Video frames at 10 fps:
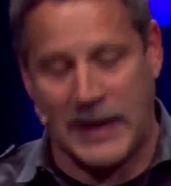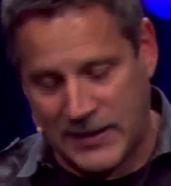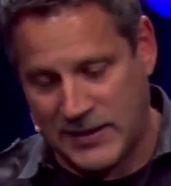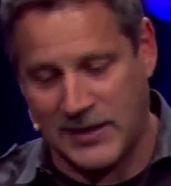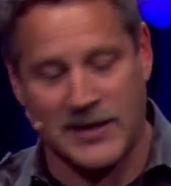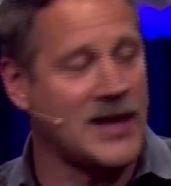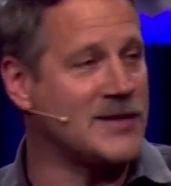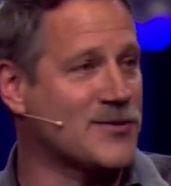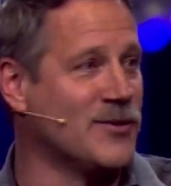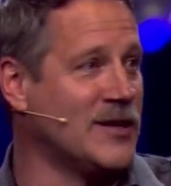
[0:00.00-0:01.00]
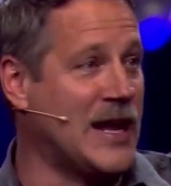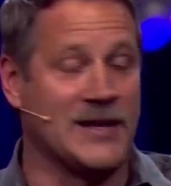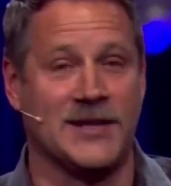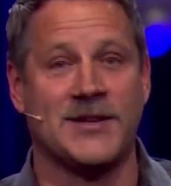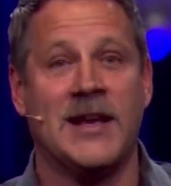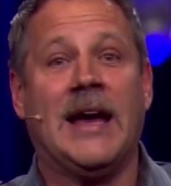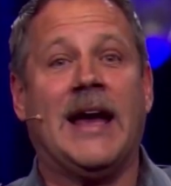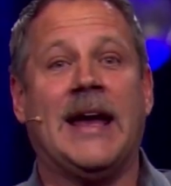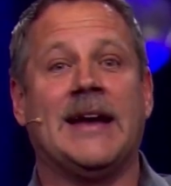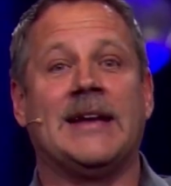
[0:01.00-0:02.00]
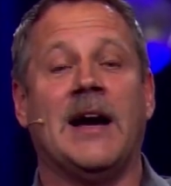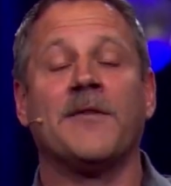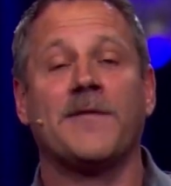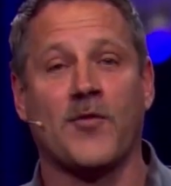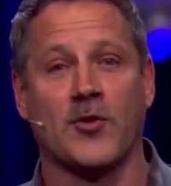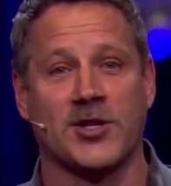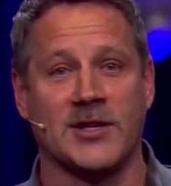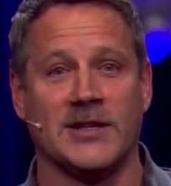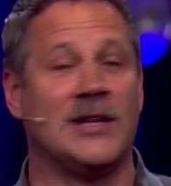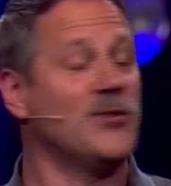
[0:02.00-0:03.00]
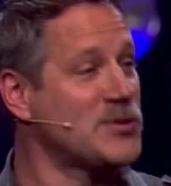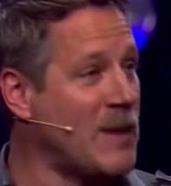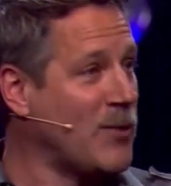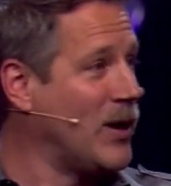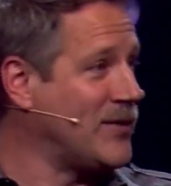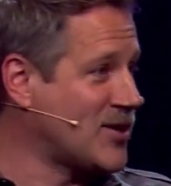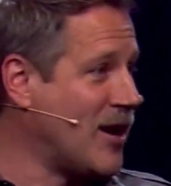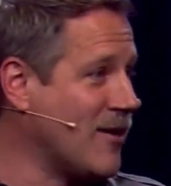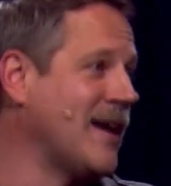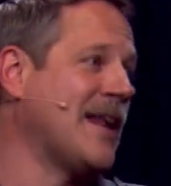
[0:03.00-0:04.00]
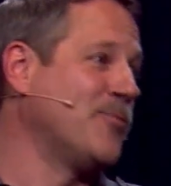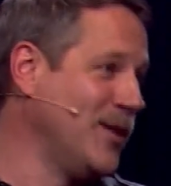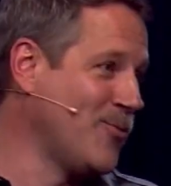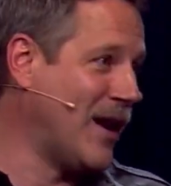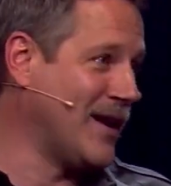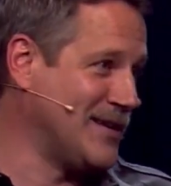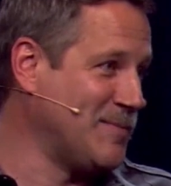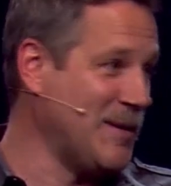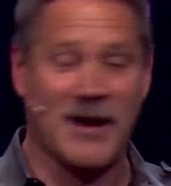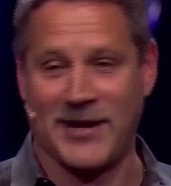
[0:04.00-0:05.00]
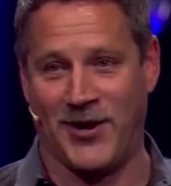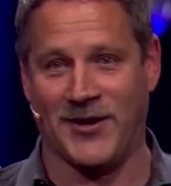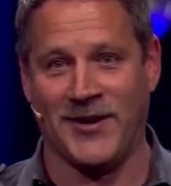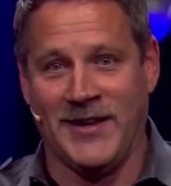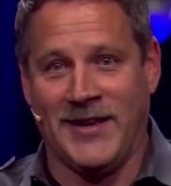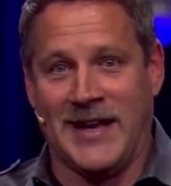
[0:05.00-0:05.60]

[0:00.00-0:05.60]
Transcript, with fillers: This was back at the end of the 80s, early 90s. And unfortunately, it was my wife's car, and I really wanted it to be my car.